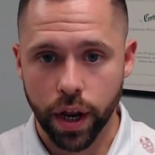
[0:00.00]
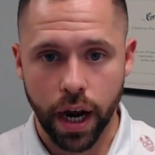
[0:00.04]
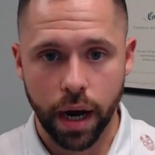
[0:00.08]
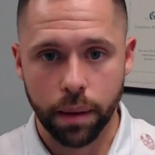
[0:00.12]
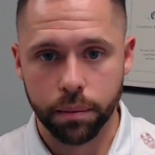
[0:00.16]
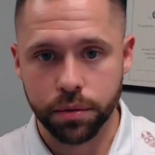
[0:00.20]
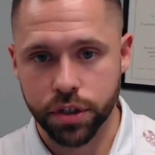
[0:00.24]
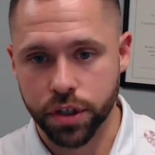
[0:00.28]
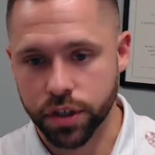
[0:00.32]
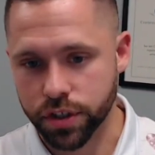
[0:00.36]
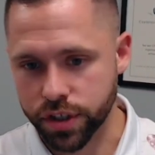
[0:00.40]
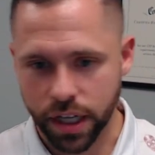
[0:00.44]
I'm
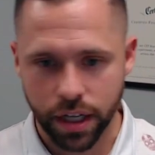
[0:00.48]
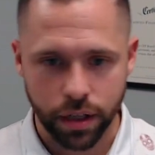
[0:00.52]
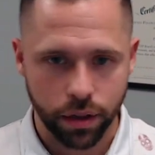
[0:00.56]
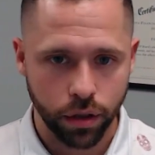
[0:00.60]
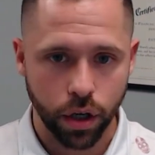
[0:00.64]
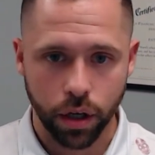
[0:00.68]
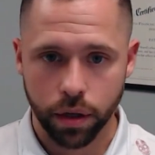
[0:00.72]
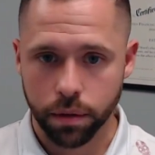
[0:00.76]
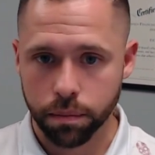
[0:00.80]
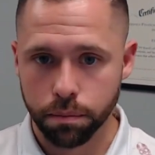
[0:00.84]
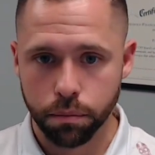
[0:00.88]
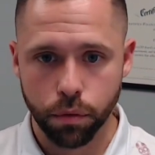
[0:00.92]
just going to say,
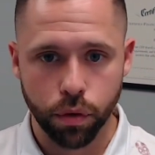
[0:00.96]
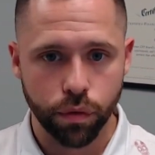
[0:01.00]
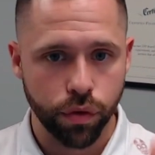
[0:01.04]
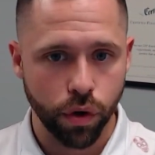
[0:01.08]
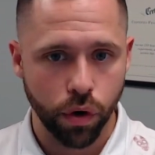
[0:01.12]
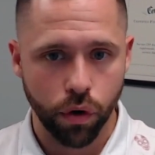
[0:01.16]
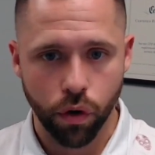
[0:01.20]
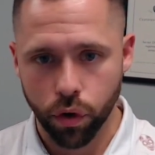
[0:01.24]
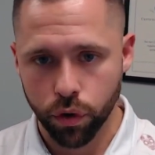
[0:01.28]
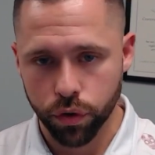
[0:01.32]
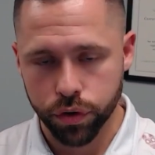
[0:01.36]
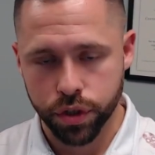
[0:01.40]
look, move the
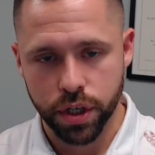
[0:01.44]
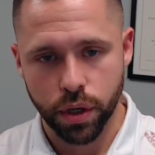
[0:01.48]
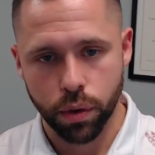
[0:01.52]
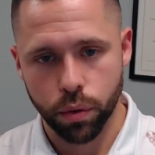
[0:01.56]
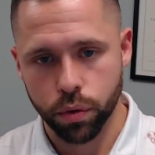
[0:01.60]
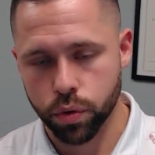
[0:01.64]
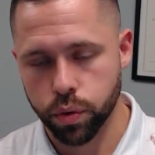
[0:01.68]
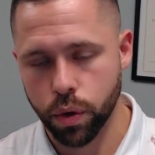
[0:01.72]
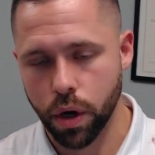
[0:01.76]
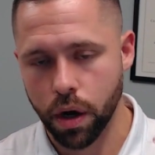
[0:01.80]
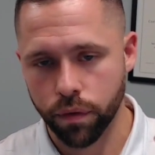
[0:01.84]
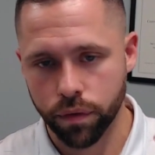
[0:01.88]
whole
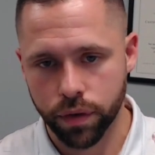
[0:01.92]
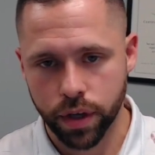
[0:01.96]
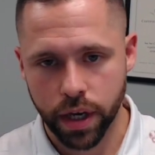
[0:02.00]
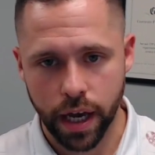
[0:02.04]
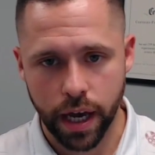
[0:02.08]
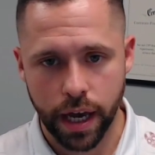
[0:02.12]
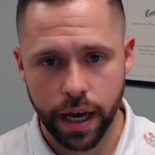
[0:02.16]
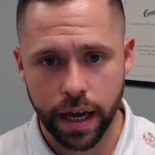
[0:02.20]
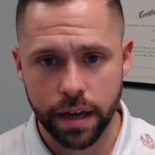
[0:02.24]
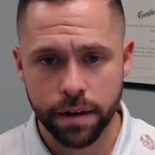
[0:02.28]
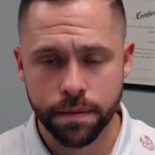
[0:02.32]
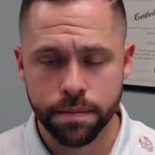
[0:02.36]

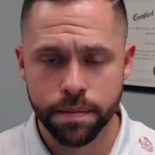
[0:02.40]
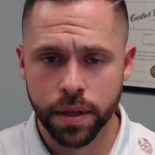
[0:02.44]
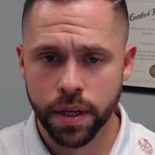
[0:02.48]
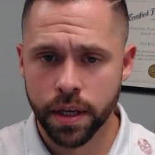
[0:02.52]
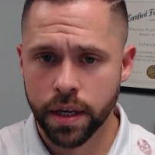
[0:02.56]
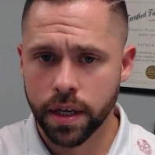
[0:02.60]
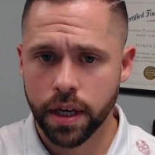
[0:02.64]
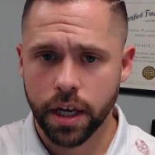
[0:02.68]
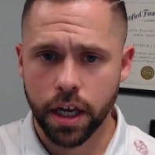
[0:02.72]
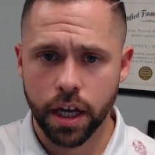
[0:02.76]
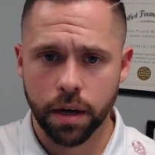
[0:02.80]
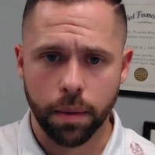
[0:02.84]
12K
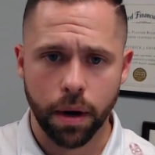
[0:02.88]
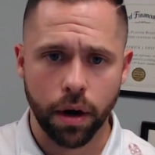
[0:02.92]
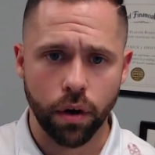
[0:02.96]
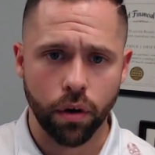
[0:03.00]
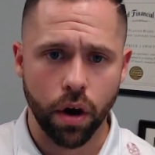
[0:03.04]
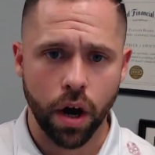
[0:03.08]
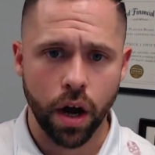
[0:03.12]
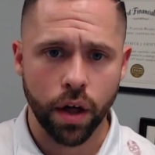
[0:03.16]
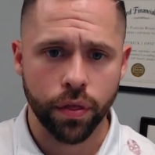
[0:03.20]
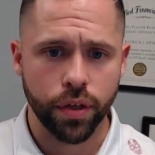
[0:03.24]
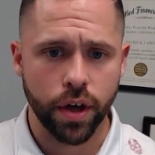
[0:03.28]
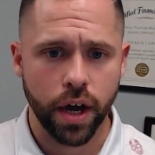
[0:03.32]
into my
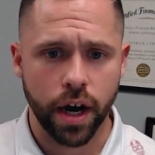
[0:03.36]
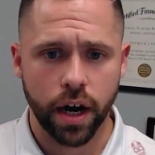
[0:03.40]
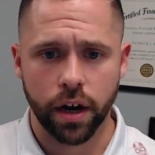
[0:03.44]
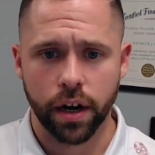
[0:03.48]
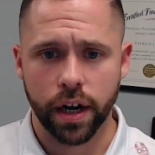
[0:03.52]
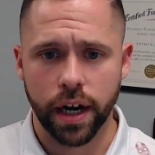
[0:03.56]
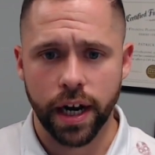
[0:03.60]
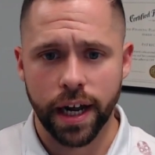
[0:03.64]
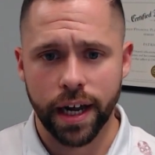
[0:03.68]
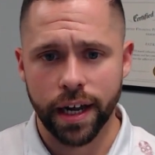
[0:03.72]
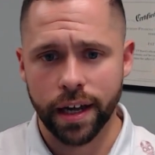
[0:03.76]
Roth IRA.